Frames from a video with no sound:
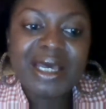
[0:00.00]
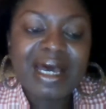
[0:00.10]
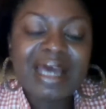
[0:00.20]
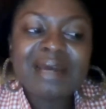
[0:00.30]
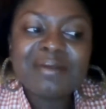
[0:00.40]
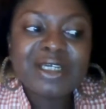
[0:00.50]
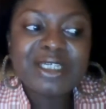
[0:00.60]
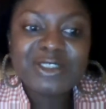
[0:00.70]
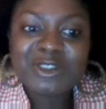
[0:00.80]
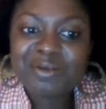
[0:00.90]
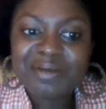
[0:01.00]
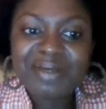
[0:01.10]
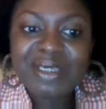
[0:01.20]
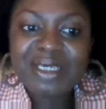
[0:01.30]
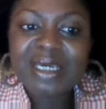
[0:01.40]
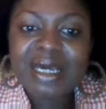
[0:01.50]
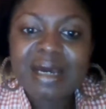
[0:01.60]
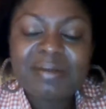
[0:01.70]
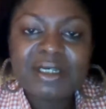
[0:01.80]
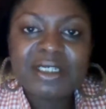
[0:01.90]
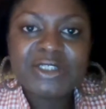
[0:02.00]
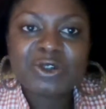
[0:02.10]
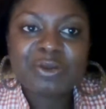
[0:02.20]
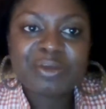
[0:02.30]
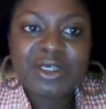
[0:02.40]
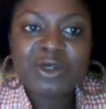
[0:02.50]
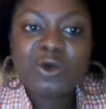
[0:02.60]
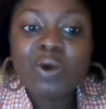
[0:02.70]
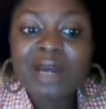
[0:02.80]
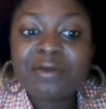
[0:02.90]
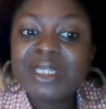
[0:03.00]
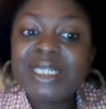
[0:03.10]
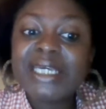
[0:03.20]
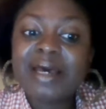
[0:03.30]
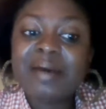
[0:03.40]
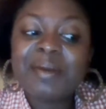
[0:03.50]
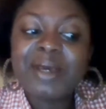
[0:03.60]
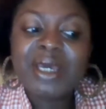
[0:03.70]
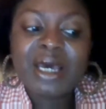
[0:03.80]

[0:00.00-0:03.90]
And I'm learning to be me. I'm learning to be who I really am.